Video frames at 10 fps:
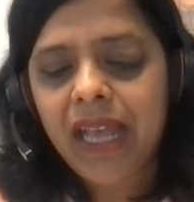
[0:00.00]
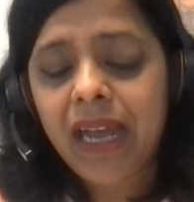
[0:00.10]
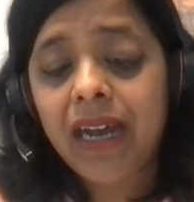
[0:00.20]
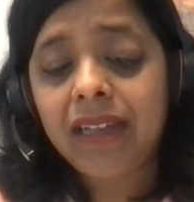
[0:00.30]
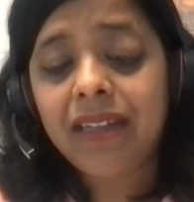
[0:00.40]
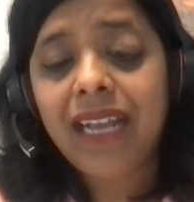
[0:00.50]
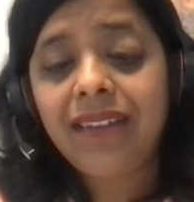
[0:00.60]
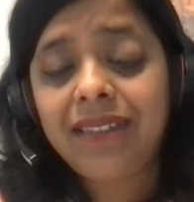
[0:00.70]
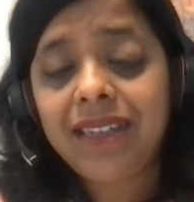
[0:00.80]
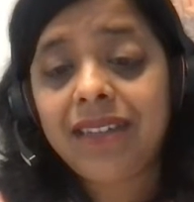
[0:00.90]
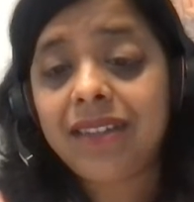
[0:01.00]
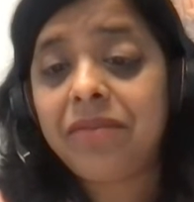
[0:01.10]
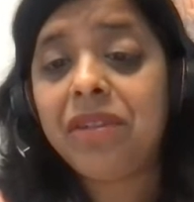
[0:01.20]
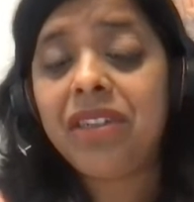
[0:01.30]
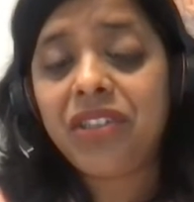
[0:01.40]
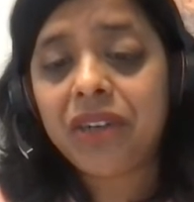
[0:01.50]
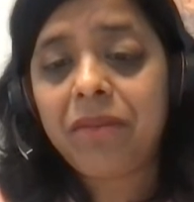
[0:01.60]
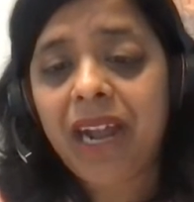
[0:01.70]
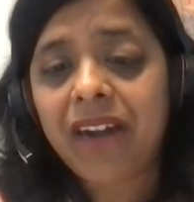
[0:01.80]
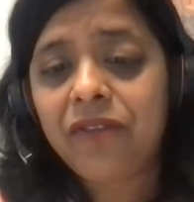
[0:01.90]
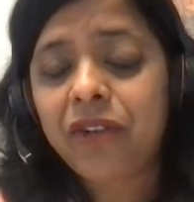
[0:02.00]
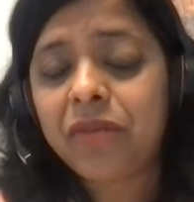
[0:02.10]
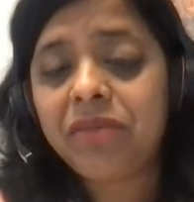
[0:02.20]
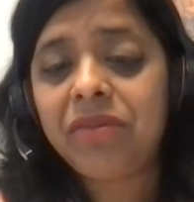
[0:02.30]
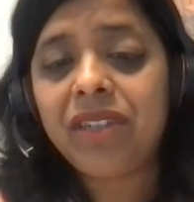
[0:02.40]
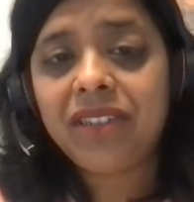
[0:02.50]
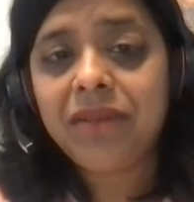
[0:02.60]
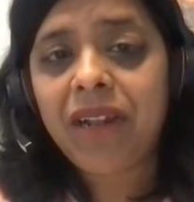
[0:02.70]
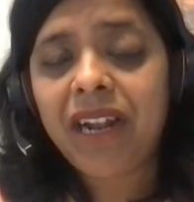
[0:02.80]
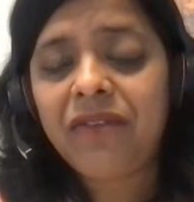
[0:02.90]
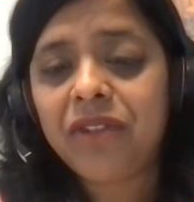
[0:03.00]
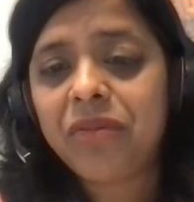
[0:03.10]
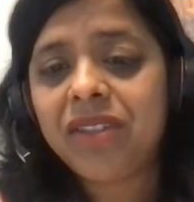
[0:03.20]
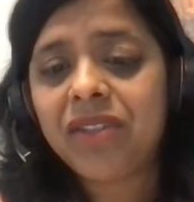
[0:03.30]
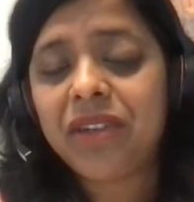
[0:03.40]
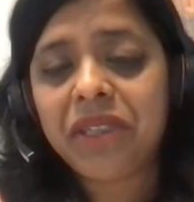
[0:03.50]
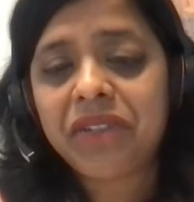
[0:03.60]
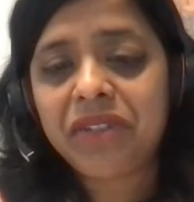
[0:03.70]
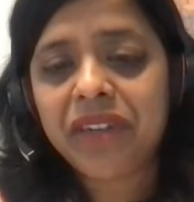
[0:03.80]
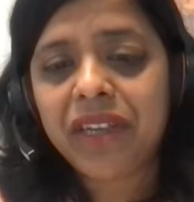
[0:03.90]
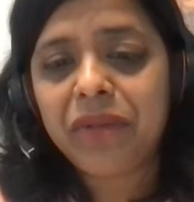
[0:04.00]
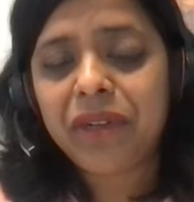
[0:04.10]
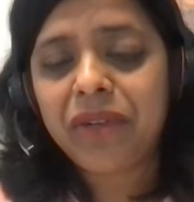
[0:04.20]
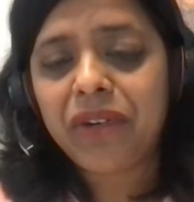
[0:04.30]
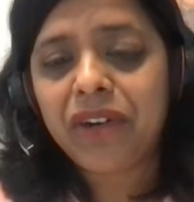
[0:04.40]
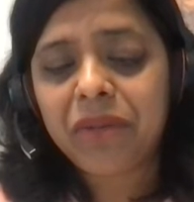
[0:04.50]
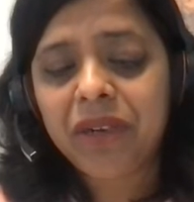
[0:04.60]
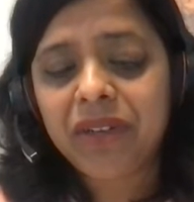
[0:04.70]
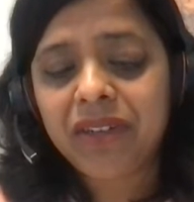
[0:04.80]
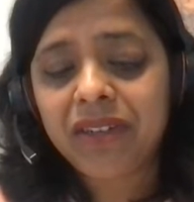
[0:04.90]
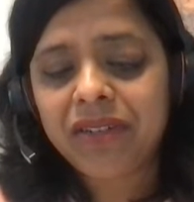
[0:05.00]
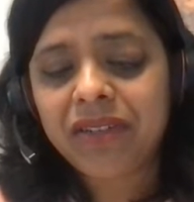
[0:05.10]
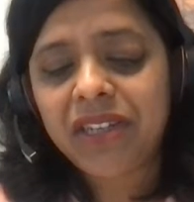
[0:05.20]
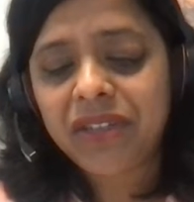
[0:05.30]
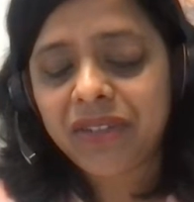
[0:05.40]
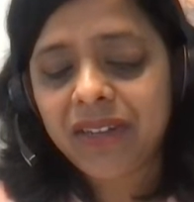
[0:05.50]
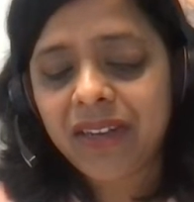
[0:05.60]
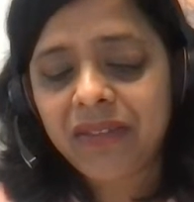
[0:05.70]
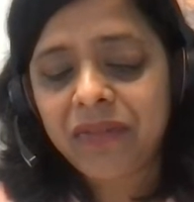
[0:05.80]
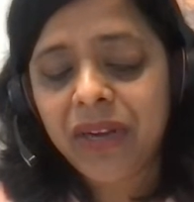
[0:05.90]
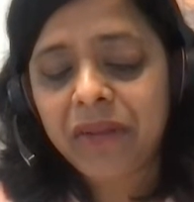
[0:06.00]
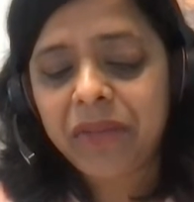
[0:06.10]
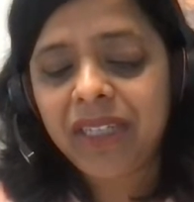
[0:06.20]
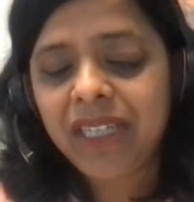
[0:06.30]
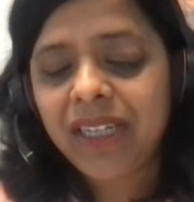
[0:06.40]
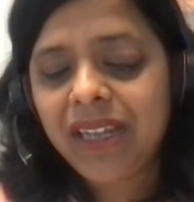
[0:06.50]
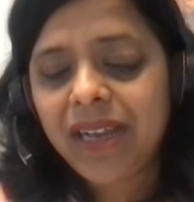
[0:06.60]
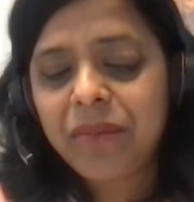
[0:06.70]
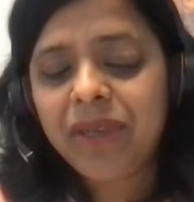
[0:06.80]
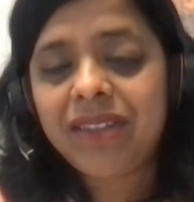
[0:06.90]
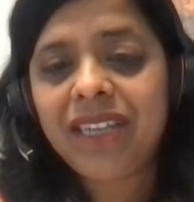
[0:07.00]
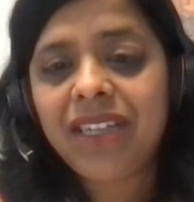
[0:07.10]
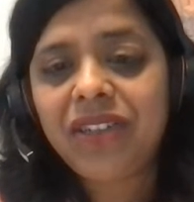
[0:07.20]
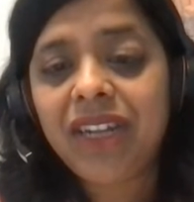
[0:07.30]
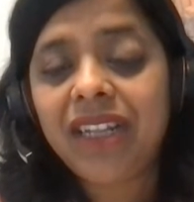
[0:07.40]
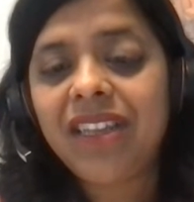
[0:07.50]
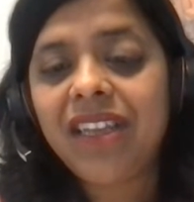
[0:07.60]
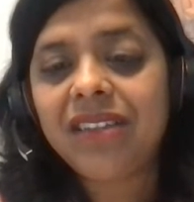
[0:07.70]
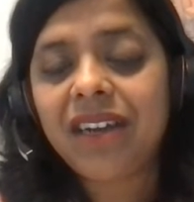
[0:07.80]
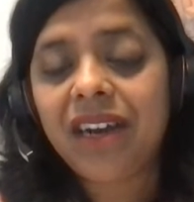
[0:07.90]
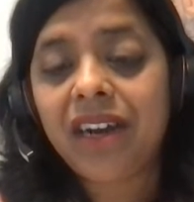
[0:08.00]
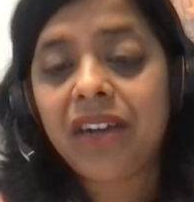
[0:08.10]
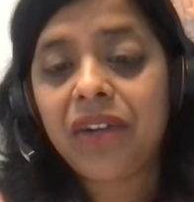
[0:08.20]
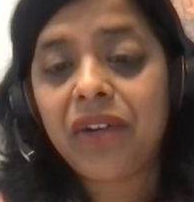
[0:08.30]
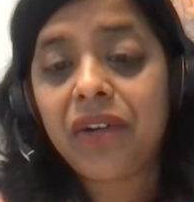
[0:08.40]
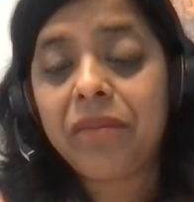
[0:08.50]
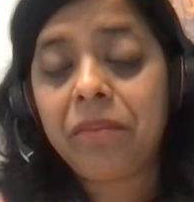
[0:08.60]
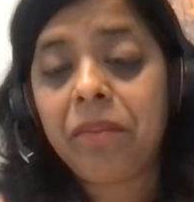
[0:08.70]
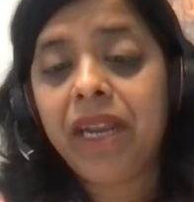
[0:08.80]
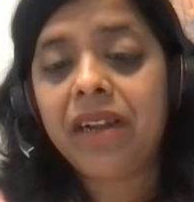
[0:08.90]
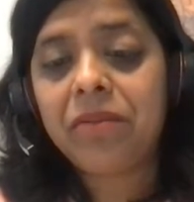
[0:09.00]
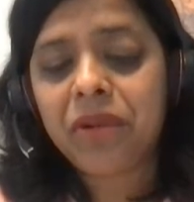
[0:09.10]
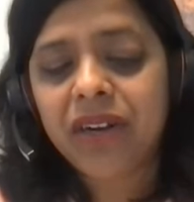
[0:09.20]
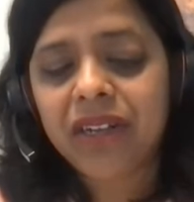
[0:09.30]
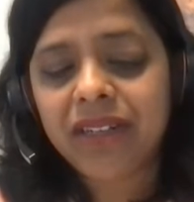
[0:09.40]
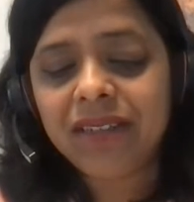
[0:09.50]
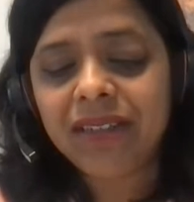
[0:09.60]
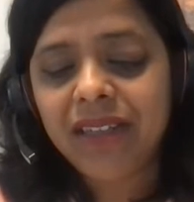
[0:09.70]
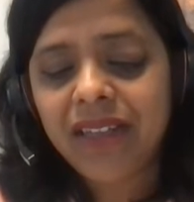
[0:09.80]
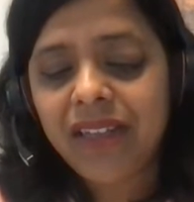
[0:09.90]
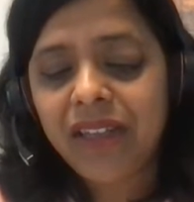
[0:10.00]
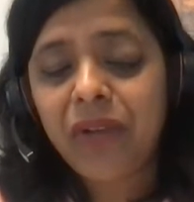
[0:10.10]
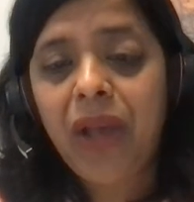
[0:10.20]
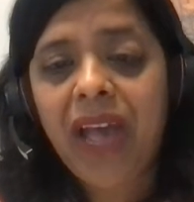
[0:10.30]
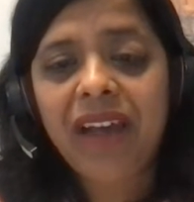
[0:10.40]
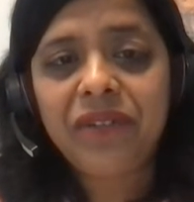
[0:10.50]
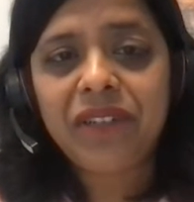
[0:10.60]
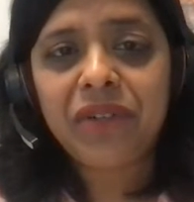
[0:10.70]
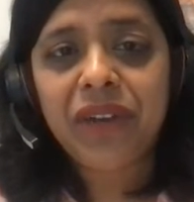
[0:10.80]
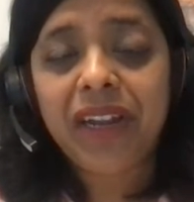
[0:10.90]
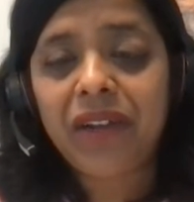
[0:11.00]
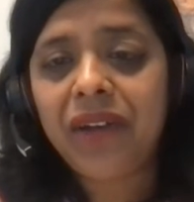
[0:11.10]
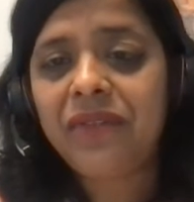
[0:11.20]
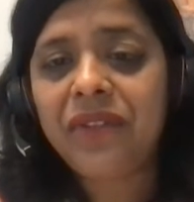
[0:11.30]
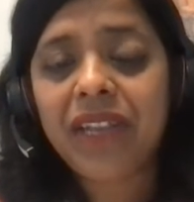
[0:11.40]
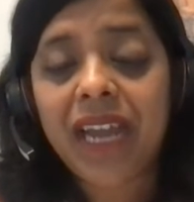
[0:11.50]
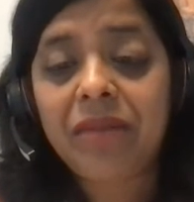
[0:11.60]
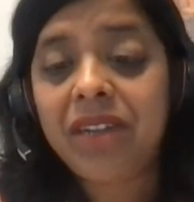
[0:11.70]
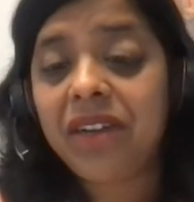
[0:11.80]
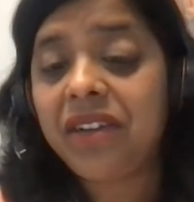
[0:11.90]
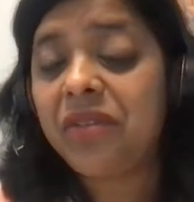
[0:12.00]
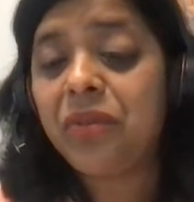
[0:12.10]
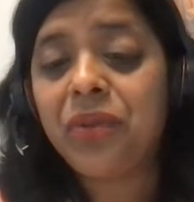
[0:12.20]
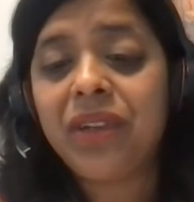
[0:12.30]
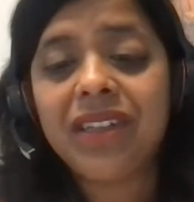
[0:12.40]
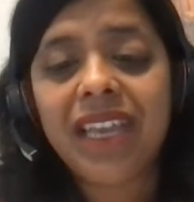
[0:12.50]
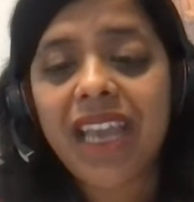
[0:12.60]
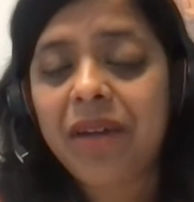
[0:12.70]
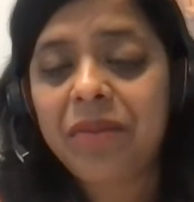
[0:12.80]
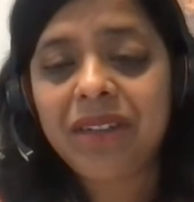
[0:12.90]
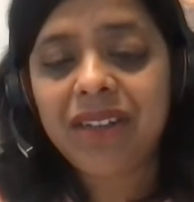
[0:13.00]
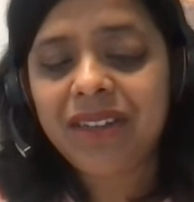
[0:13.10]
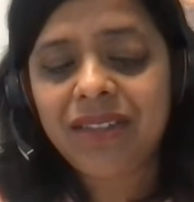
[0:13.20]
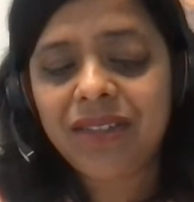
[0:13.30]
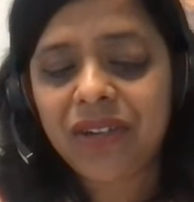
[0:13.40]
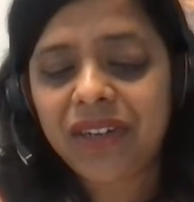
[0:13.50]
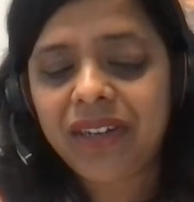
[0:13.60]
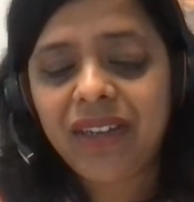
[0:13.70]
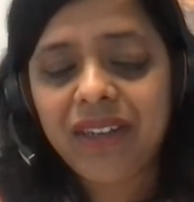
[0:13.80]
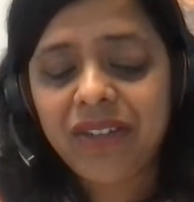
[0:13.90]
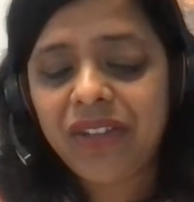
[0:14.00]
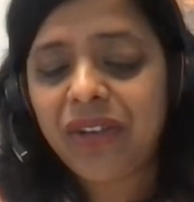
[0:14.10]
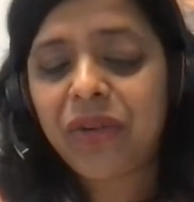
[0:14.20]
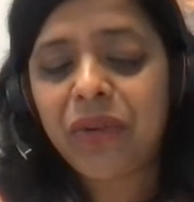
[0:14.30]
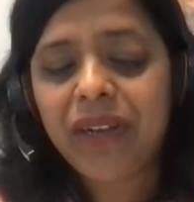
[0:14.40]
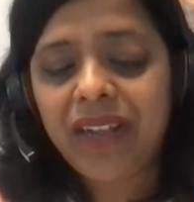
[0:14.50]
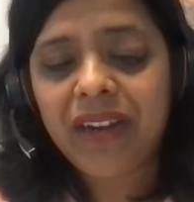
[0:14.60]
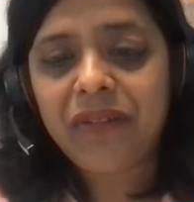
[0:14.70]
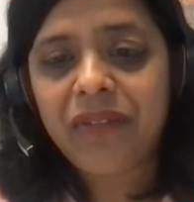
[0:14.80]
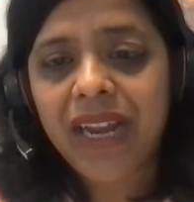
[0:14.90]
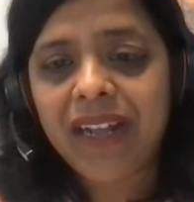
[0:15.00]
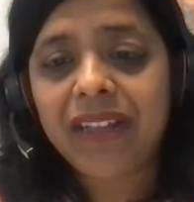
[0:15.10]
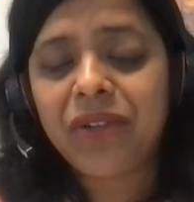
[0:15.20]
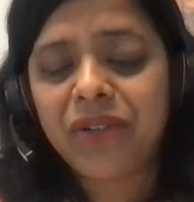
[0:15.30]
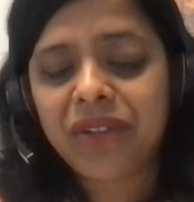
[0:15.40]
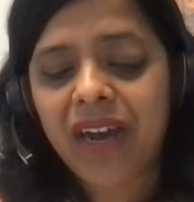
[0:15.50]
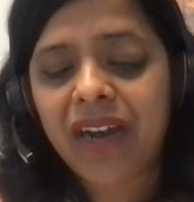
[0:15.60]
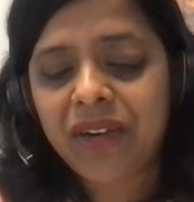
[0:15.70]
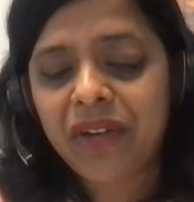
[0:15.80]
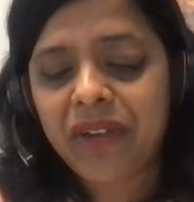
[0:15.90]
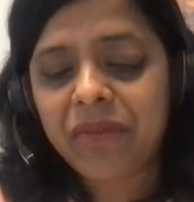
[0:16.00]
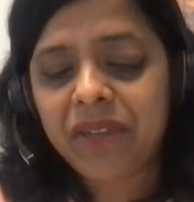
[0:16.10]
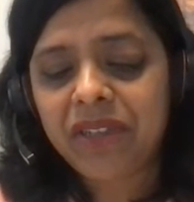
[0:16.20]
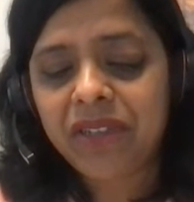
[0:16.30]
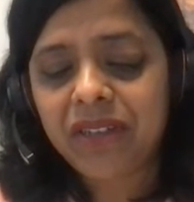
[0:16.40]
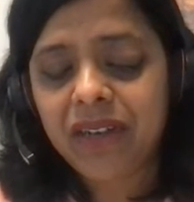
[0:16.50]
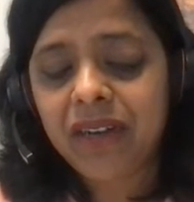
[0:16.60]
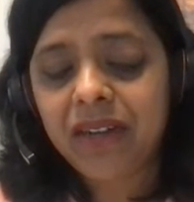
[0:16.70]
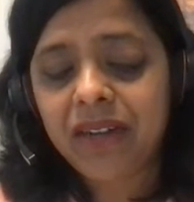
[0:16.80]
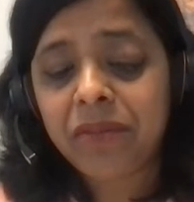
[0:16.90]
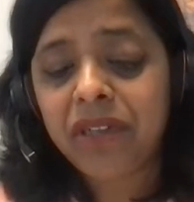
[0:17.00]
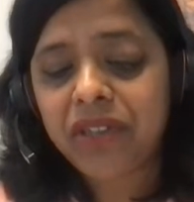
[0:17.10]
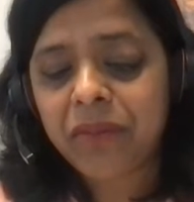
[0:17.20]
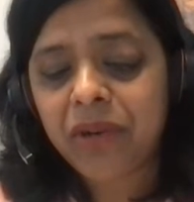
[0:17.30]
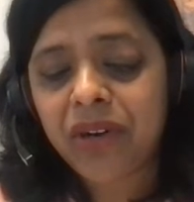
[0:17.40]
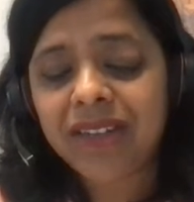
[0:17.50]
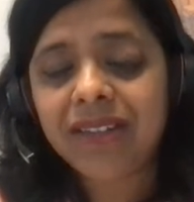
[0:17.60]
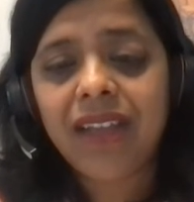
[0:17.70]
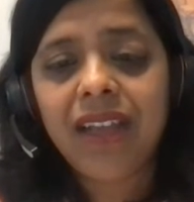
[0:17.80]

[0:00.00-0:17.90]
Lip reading: The next is emerging platforms. Emerging platforms is always tricky when you talk about in a recessionary environment, but essentially these are your beta products. You have a trend, you have a gap that you can really capitalize on. So you go and innovate, and those are your emerging products.